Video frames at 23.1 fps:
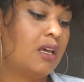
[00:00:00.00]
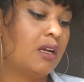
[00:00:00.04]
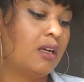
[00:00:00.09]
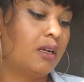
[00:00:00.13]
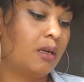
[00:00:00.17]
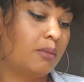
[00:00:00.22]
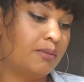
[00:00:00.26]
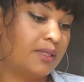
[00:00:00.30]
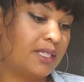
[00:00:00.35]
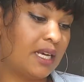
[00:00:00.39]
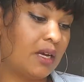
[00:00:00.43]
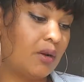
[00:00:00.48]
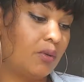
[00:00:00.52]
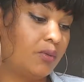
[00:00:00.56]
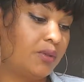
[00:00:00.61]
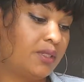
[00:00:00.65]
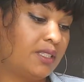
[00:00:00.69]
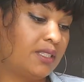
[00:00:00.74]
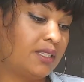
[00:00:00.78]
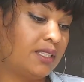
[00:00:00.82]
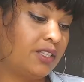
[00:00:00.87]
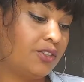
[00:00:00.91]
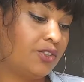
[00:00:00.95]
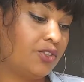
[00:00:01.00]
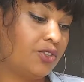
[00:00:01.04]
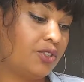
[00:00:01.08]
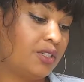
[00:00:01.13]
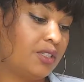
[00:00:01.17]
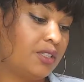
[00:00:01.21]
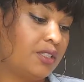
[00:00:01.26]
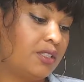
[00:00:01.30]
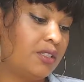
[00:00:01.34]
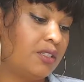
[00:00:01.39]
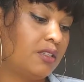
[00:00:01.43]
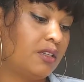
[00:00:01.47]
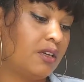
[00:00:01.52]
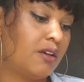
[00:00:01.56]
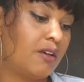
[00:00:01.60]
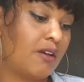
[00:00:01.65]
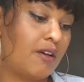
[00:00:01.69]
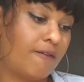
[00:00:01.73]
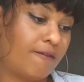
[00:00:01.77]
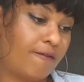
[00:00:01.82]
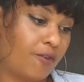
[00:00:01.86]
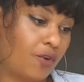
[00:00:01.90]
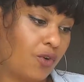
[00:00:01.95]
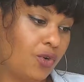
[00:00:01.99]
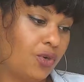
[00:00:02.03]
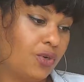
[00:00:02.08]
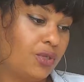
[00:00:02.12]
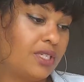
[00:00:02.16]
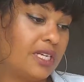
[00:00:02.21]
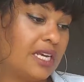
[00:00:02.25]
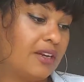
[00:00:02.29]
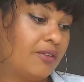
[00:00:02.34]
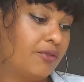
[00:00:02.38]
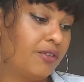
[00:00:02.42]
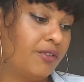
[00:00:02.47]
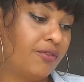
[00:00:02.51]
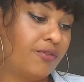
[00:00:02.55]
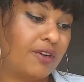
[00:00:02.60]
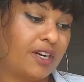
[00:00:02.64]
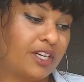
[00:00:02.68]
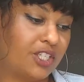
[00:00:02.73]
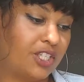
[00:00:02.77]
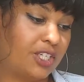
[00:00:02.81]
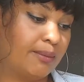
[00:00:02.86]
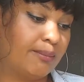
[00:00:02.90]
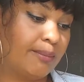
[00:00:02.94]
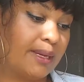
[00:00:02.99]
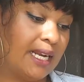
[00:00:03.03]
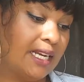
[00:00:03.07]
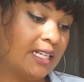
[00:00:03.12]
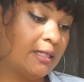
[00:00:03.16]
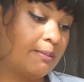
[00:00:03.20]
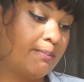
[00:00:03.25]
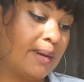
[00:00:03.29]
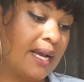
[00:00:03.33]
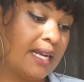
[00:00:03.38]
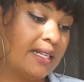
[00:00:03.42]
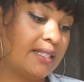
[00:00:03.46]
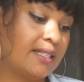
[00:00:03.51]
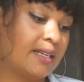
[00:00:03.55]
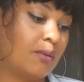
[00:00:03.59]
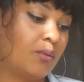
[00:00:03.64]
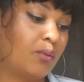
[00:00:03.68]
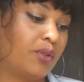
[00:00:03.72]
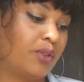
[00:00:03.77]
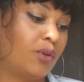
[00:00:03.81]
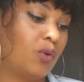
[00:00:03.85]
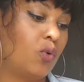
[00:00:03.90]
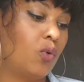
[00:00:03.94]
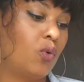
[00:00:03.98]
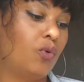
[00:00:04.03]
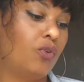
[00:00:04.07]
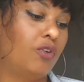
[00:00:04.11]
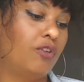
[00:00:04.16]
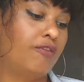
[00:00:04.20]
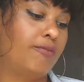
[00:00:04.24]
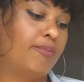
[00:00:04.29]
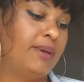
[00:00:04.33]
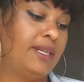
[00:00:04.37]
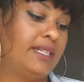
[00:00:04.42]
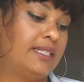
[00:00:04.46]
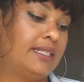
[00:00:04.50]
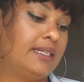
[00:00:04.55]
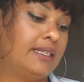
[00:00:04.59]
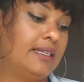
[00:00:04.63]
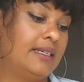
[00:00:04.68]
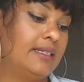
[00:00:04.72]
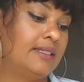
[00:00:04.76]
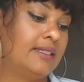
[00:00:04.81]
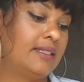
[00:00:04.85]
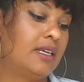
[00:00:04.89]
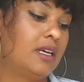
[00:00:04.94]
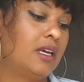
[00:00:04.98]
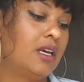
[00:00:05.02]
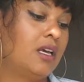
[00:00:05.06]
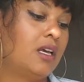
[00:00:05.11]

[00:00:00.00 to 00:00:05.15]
Comes out with citrus, fruit and refreshing balance, backed up with a corner of bitterness.